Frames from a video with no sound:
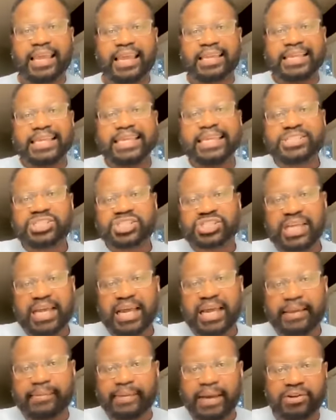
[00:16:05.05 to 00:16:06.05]
And each
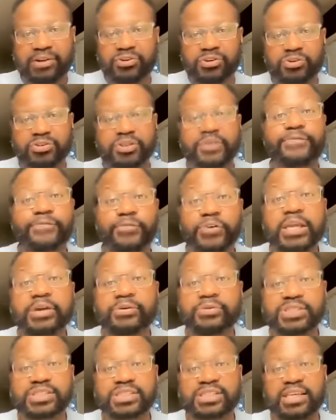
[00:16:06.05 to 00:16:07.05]
time, I don't know the
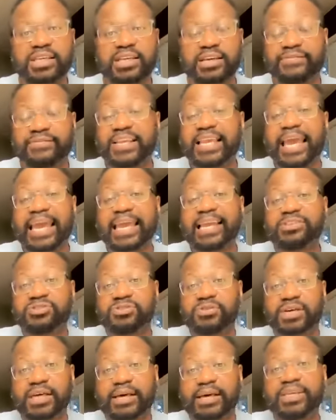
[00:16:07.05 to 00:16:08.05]
frequency of the
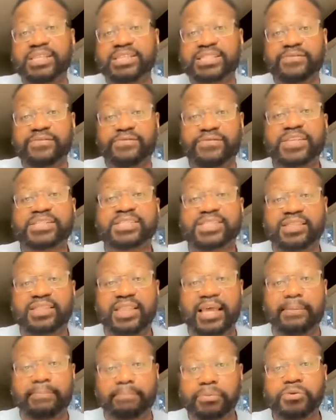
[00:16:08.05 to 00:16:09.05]
angel coming to visit
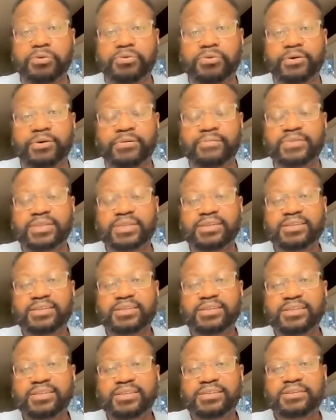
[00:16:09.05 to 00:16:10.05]
that pool,
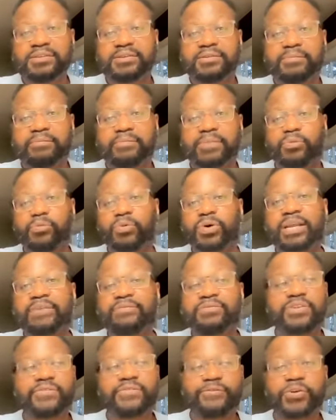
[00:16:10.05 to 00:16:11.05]
but
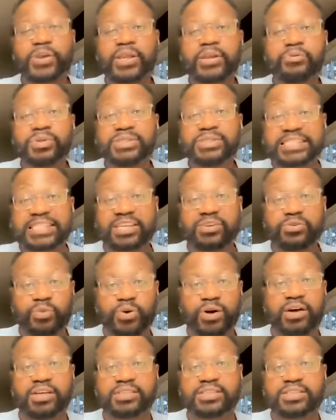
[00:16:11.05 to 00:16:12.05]
whatever the frequency
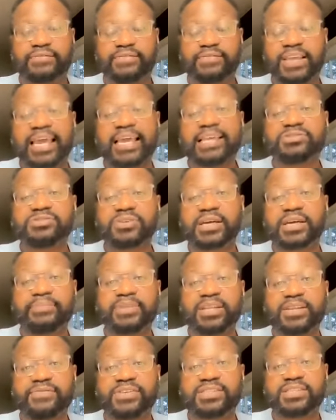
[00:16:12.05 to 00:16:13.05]
was of the angel
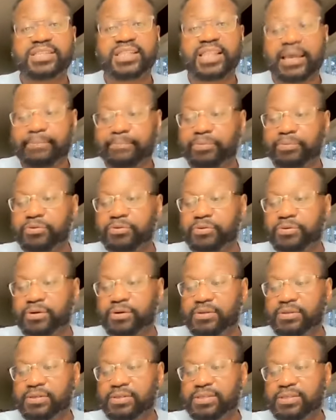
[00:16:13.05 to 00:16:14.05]
coming to visit that
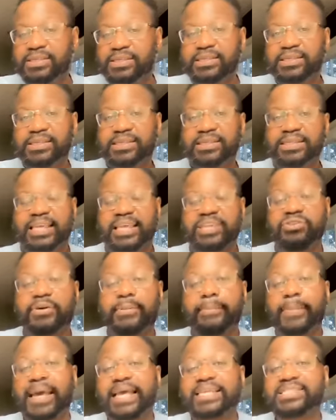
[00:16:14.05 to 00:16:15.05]
pool, can you
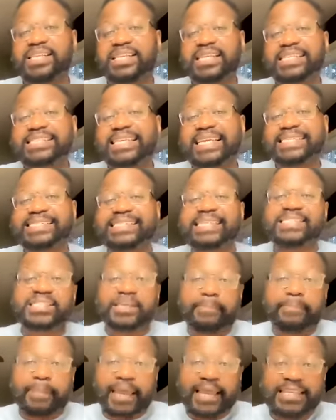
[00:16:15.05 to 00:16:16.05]
imagine his
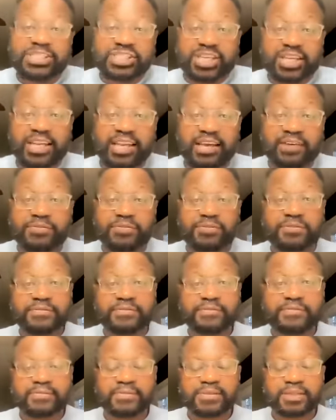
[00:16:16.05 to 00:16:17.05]
anticipation level?